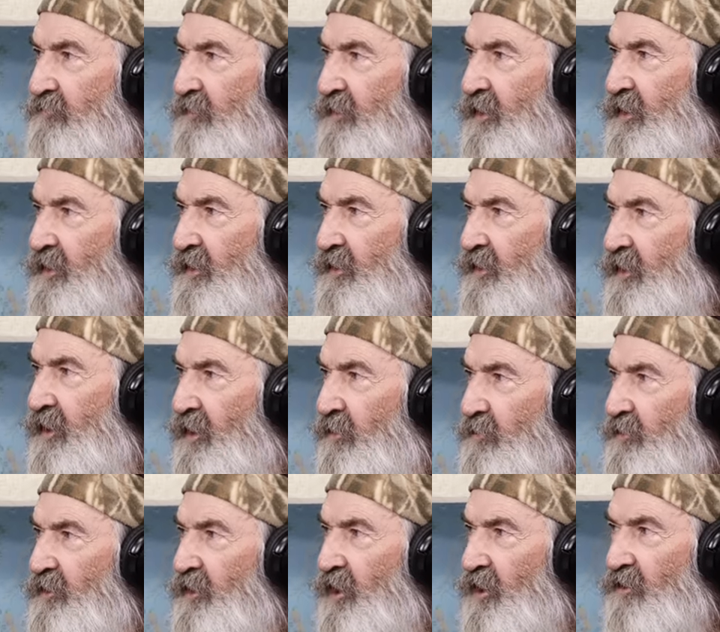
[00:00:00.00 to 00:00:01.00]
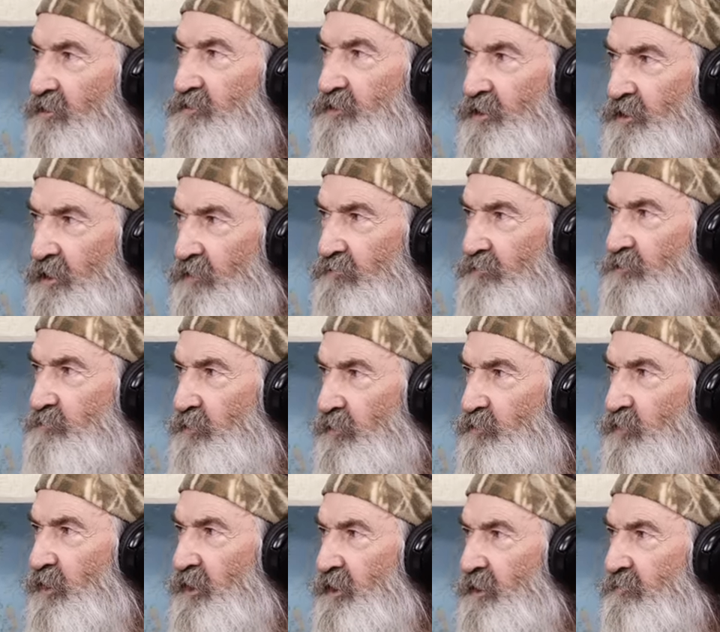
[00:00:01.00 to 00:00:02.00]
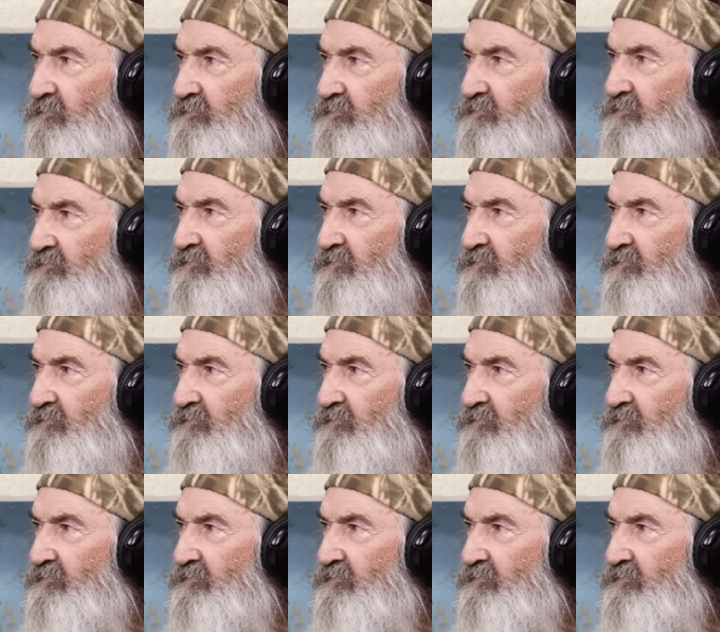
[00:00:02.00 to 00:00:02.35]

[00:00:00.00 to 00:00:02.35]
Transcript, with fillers: Yep. I mean, there is a difference between them.